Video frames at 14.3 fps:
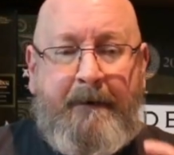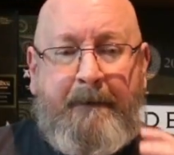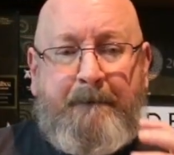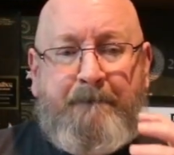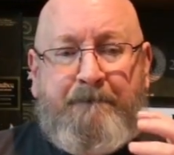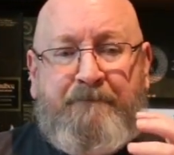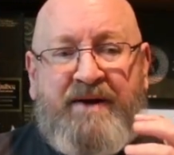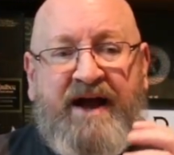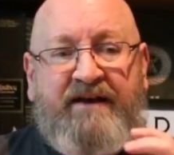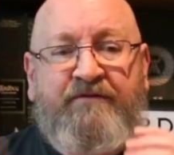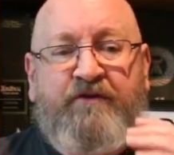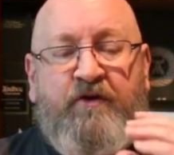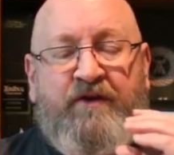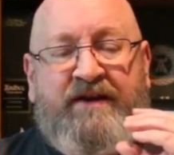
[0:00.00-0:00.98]

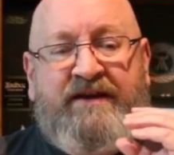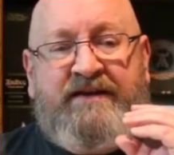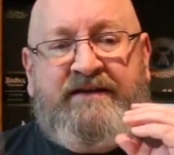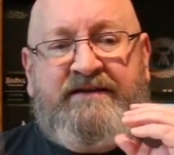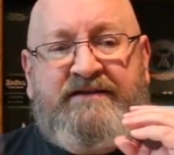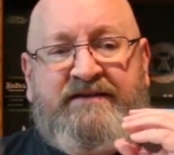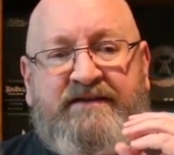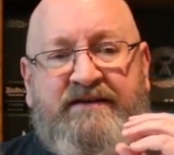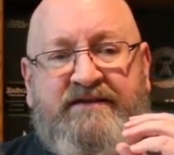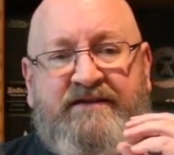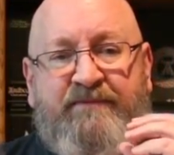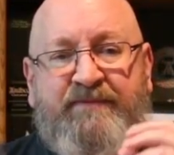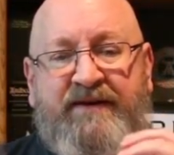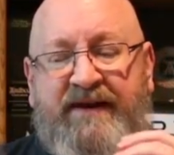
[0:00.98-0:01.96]
But there is
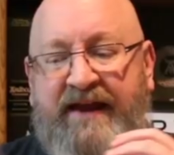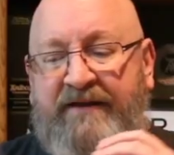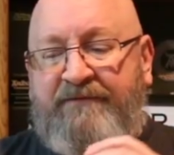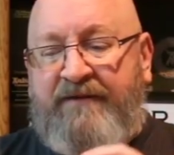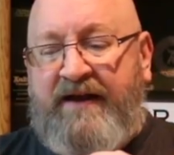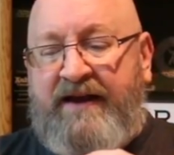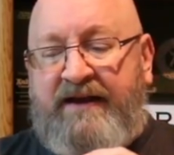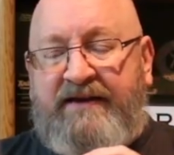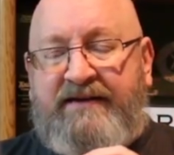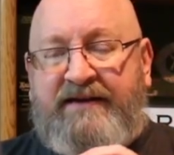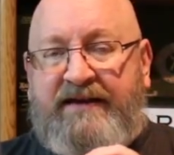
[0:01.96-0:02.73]
something I find